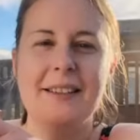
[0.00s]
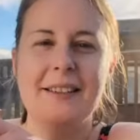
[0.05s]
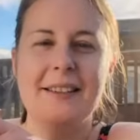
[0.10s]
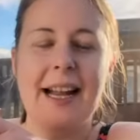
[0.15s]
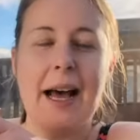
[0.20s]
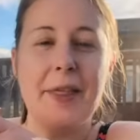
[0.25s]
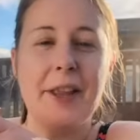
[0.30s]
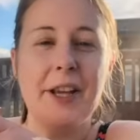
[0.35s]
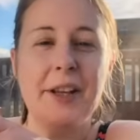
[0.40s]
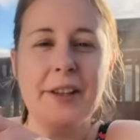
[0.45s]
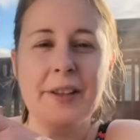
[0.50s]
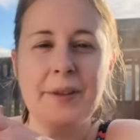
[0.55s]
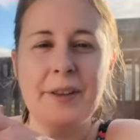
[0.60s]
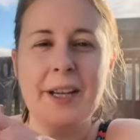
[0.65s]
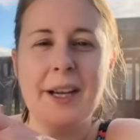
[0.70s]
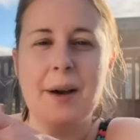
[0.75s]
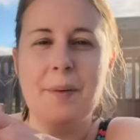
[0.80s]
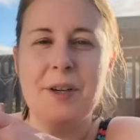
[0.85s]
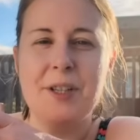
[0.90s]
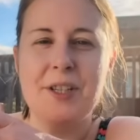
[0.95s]
Now, the other
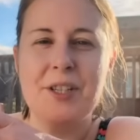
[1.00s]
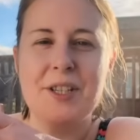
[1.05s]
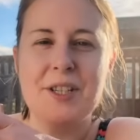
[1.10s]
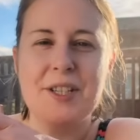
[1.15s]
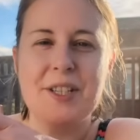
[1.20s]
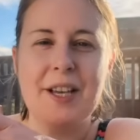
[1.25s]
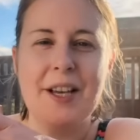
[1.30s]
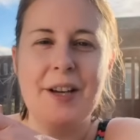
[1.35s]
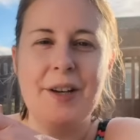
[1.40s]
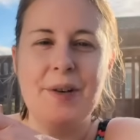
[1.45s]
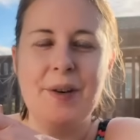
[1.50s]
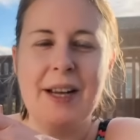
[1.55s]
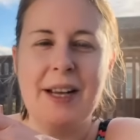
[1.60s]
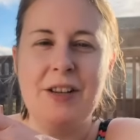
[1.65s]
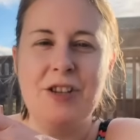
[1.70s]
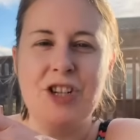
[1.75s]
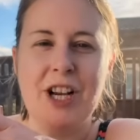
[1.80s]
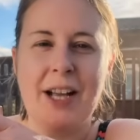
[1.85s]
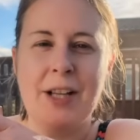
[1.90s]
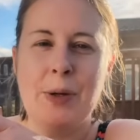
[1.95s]
thing I wanted to sow
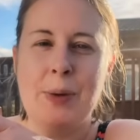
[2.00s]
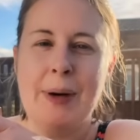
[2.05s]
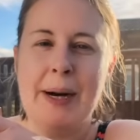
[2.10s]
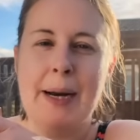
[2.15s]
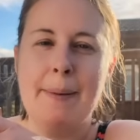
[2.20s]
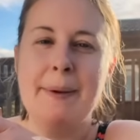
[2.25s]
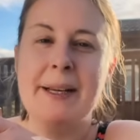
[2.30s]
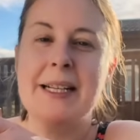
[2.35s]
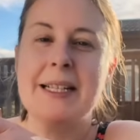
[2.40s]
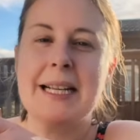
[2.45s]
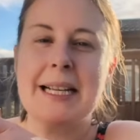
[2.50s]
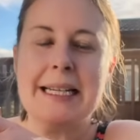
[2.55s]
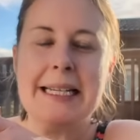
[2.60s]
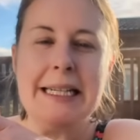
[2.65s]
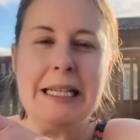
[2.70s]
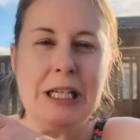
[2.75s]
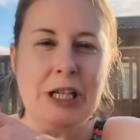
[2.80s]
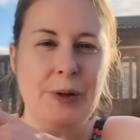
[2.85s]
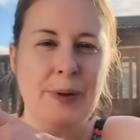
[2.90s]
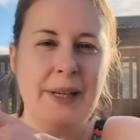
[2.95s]
in January, because I
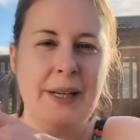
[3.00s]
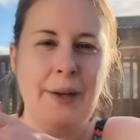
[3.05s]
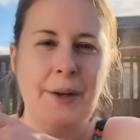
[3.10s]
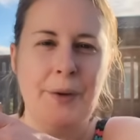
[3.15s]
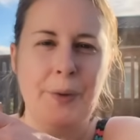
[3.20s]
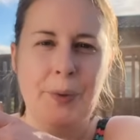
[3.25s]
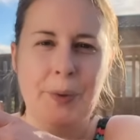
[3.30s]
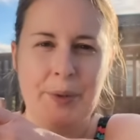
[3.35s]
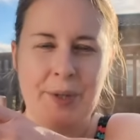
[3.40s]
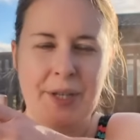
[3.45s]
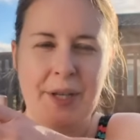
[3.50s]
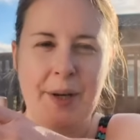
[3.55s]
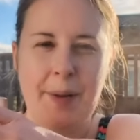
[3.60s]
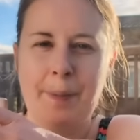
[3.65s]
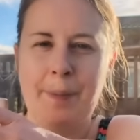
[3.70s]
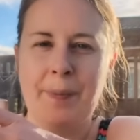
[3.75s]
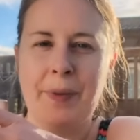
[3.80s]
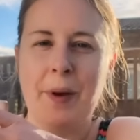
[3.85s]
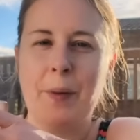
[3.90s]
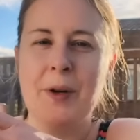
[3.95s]
didn't do it in
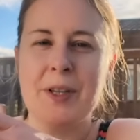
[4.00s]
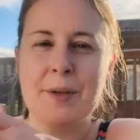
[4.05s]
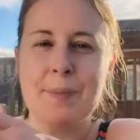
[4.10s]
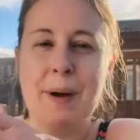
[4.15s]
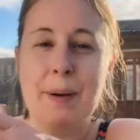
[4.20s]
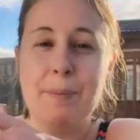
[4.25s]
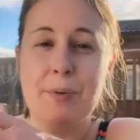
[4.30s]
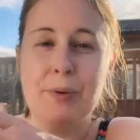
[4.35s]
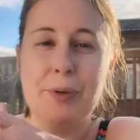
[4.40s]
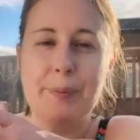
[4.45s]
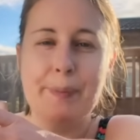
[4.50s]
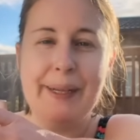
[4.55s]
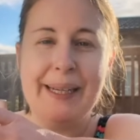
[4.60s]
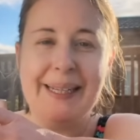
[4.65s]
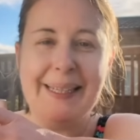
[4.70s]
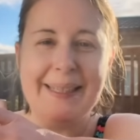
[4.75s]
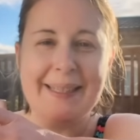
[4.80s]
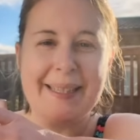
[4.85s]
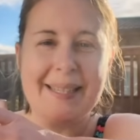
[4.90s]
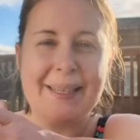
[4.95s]
autumn, was my broad
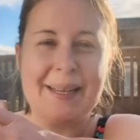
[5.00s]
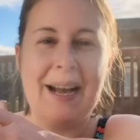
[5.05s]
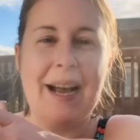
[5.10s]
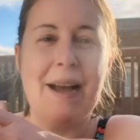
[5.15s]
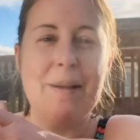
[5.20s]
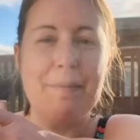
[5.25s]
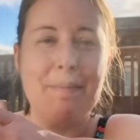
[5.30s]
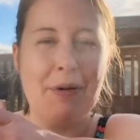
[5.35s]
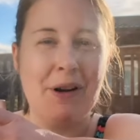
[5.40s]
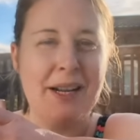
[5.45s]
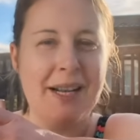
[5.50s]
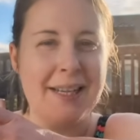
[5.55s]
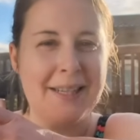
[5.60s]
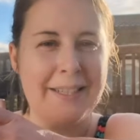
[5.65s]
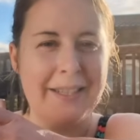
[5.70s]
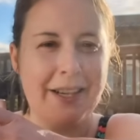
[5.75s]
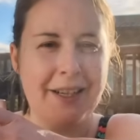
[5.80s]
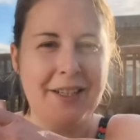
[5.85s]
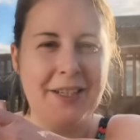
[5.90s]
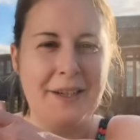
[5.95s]
beans. I'm pretty
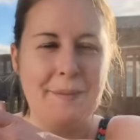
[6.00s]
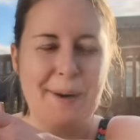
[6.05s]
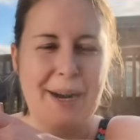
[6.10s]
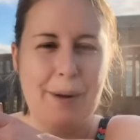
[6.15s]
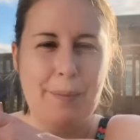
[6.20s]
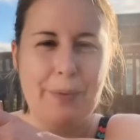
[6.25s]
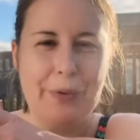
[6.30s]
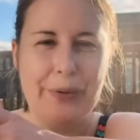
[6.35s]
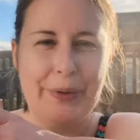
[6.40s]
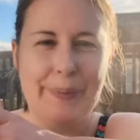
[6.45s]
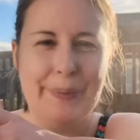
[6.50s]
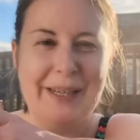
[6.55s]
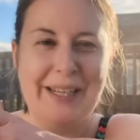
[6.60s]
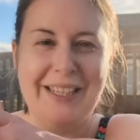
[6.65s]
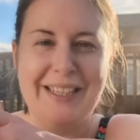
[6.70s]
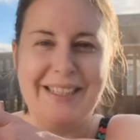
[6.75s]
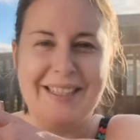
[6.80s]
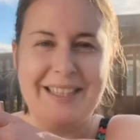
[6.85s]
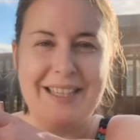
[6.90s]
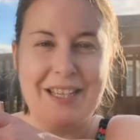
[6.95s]
excited about broad
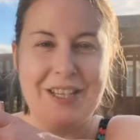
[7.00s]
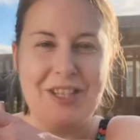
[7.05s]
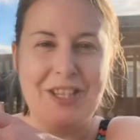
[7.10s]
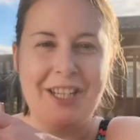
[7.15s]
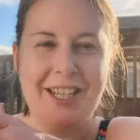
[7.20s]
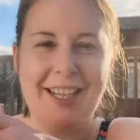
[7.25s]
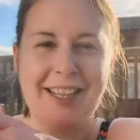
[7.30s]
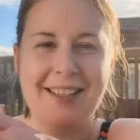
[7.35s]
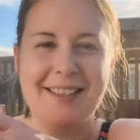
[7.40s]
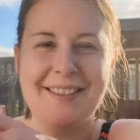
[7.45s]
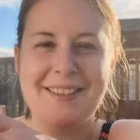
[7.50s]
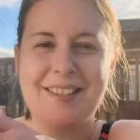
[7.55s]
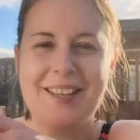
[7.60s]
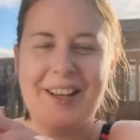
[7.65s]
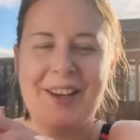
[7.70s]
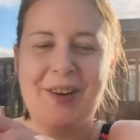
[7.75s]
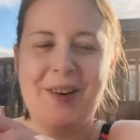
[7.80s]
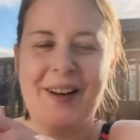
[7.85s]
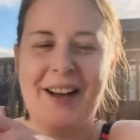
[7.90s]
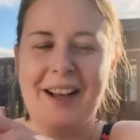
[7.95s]
beans this year,
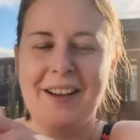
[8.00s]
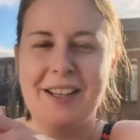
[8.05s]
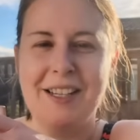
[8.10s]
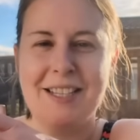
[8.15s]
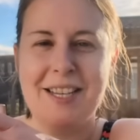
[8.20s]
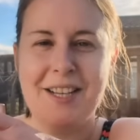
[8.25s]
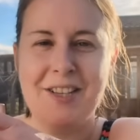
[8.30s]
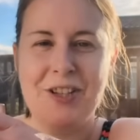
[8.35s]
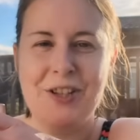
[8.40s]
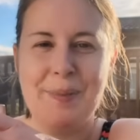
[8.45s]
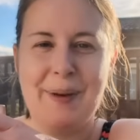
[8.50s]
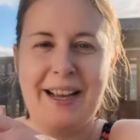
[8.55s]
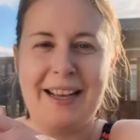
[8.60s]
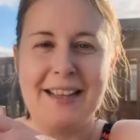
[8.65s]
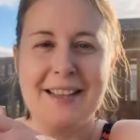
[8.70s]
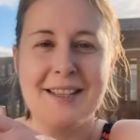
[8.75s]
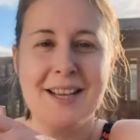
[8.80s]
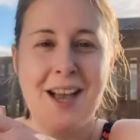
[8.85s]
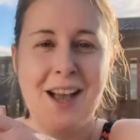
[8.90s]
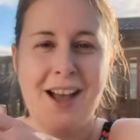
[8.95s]
so I'm going to send you back
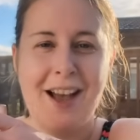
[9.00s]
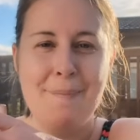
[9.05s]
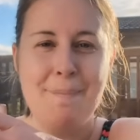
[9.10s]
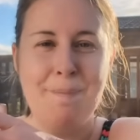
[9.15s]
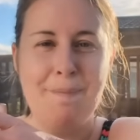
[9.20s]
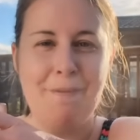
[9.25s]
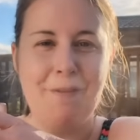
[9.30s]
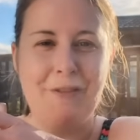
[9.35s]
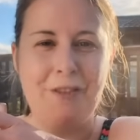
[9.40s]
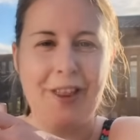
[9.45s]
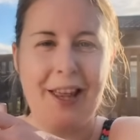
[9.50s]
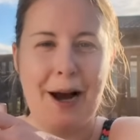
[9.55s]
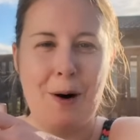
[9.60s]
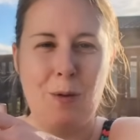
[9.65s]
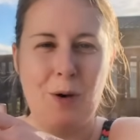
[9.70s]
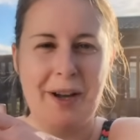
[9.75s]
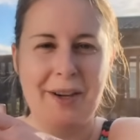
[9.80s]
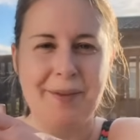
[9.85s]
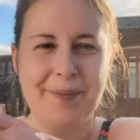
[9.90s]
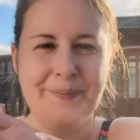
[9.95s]
in time for that
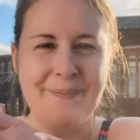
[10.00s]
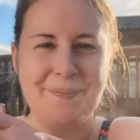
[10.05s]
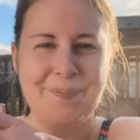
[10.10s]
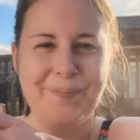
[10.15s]
one.